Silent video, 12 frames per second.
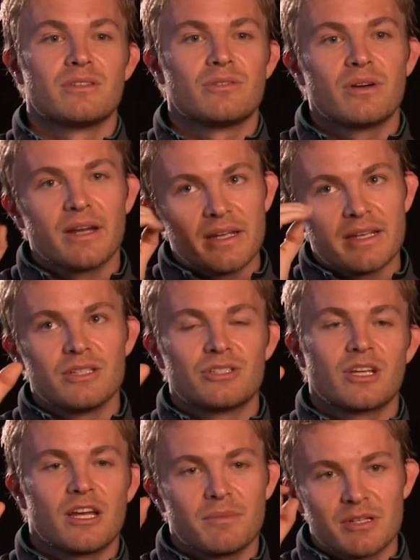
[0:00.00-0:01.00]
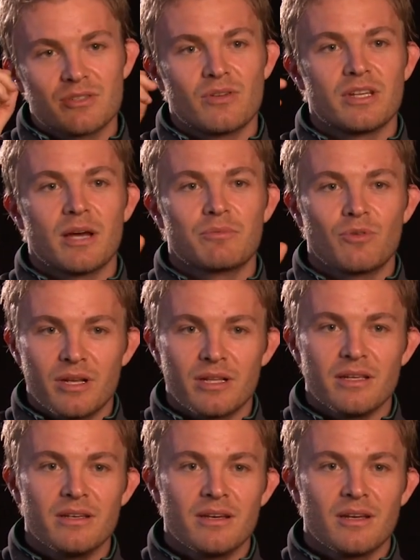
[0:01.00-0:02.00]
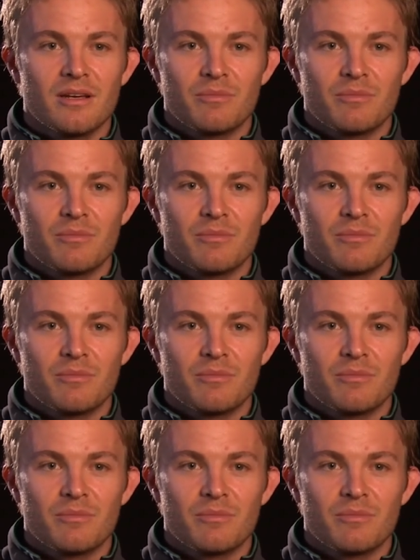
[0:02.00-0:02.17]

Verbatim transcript: and your eye each time has to adapt quickly,